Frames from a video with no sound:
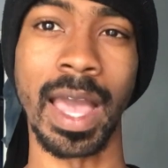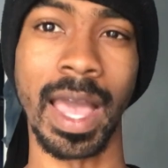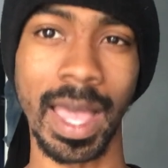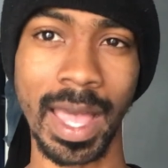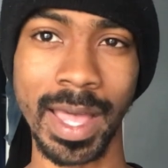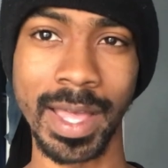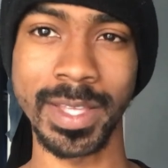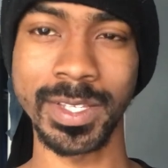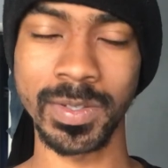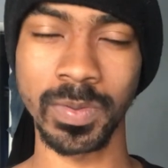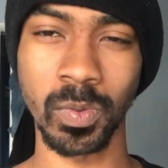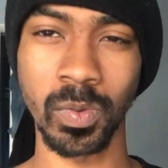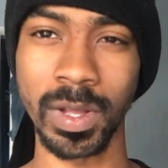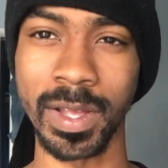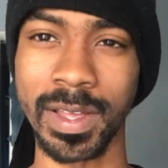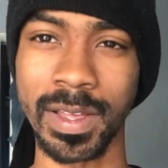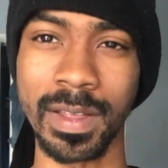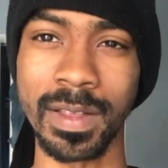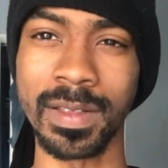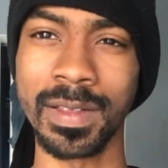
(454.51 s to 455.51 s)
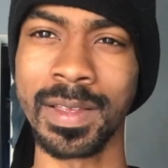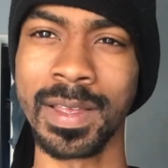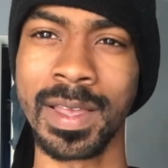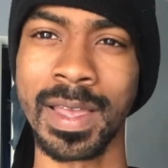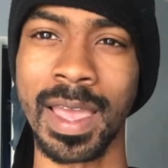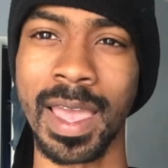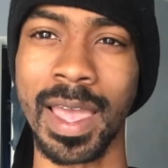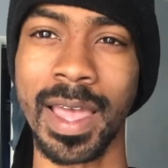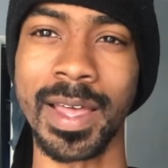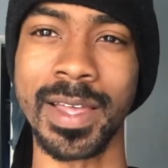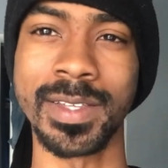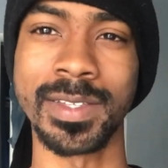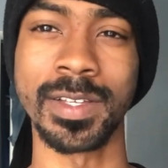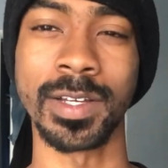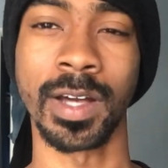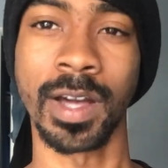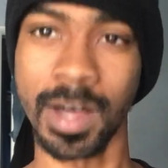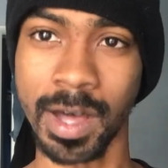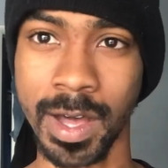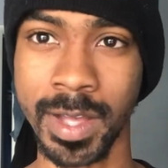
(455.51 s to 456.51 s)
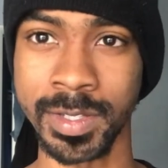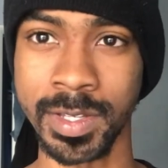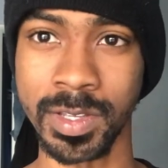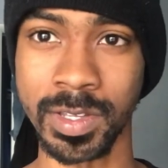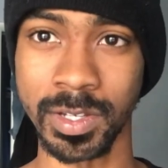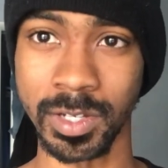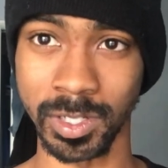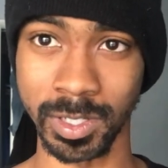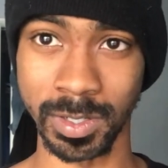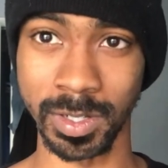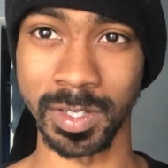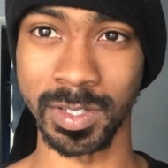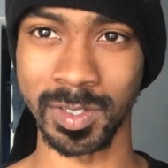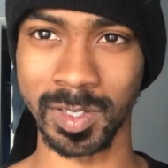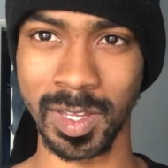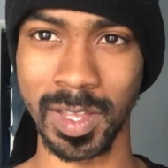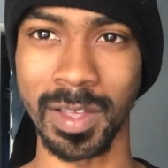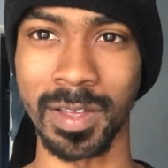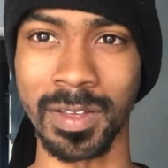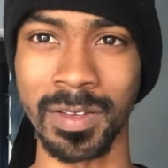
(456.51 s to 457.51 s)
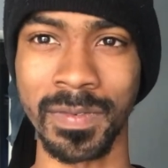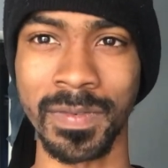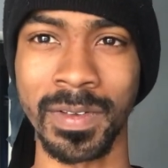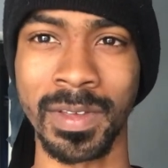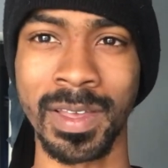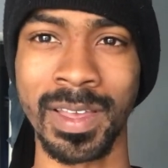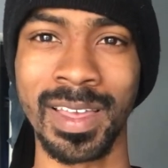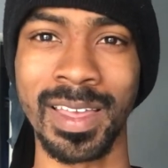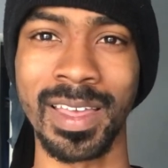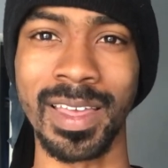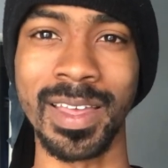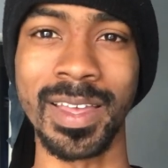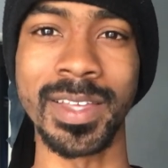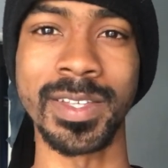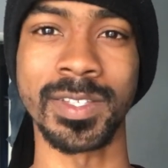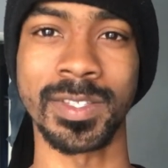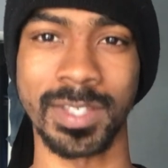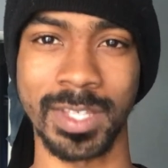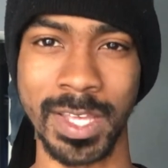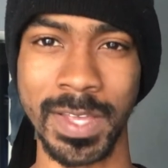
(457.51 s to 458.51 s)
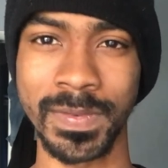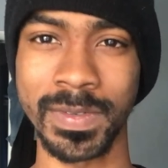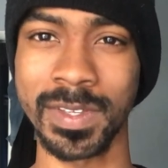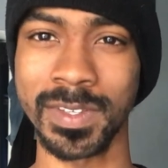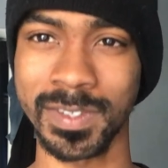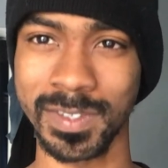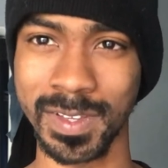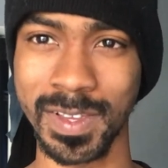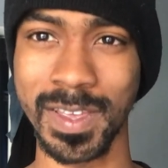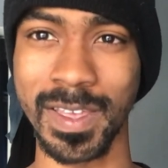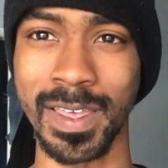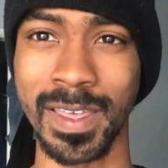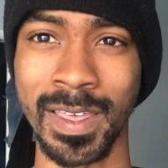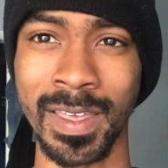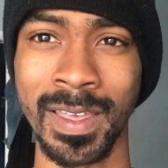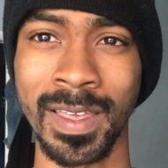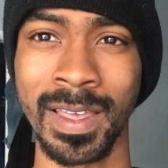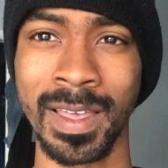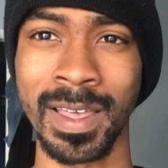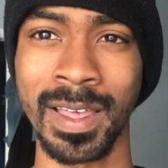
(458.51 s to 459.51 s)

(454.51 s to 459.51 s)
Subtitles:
as well as the Constitution itself, it's safe to say